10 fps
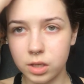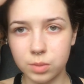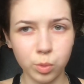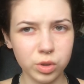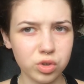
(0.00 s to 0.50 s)
as
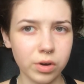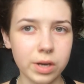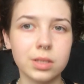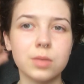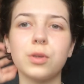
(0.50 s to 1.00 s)

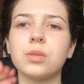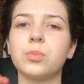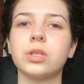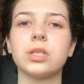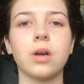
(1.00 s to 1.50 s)
moisturized as
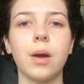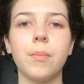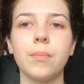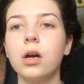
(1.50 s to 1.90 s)
possible this time.